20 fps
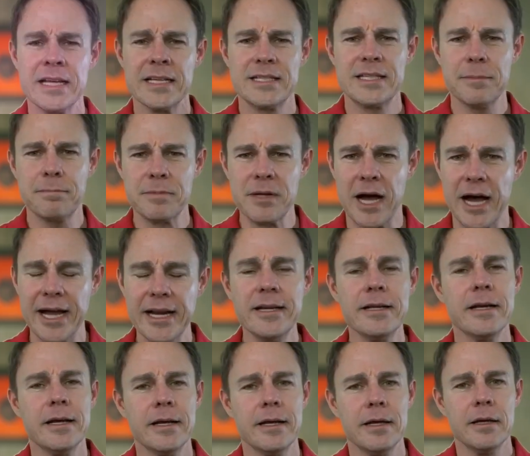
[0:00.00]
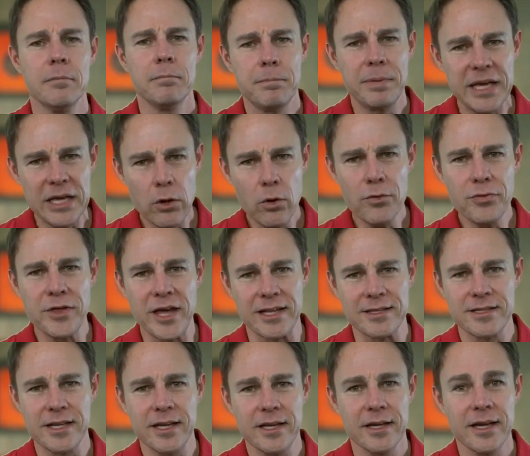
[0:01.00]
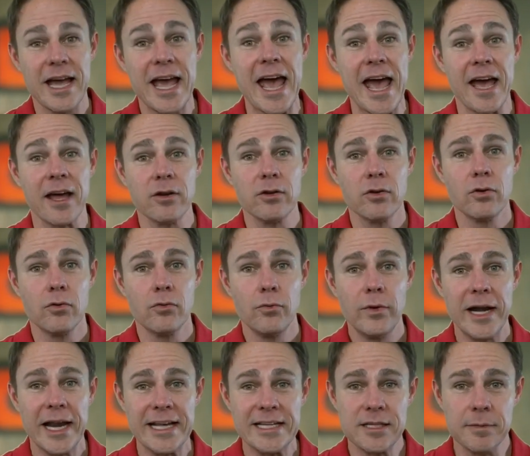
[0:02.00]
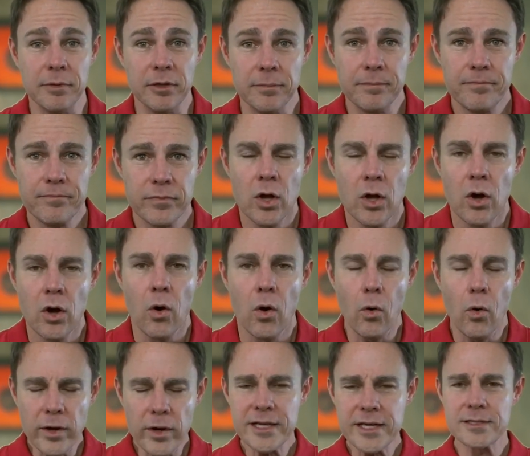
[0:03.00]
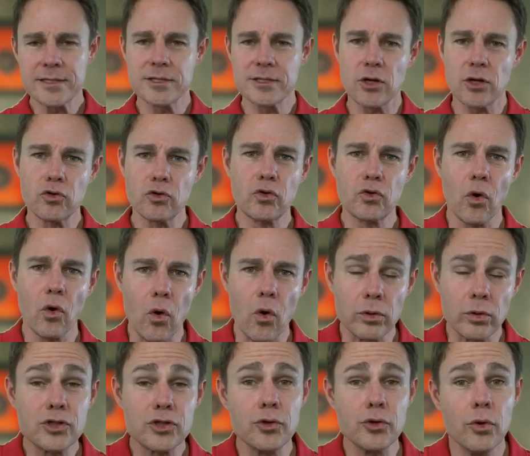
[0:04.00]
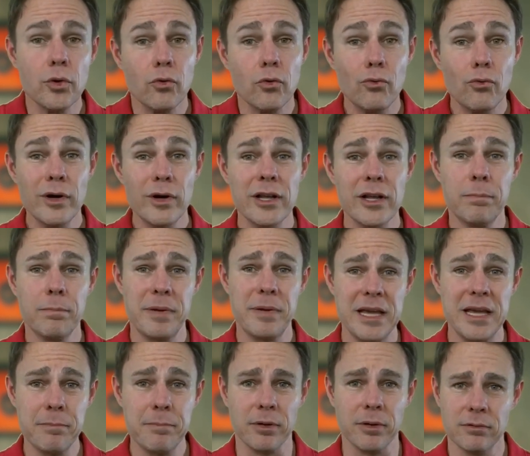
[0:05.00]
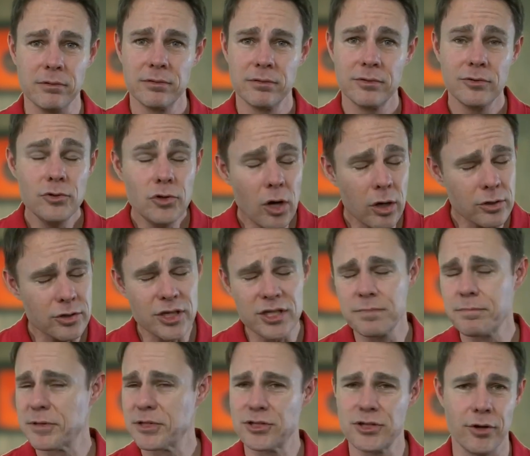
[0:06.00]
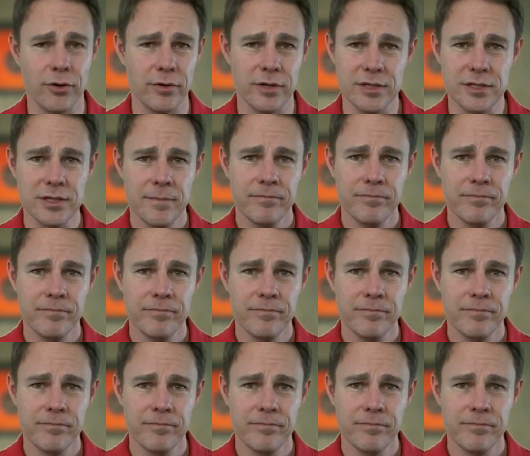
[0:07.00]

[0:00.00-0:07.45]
Tip 9 be authentic and relatable. Audiences are drawn to real people, not just personas.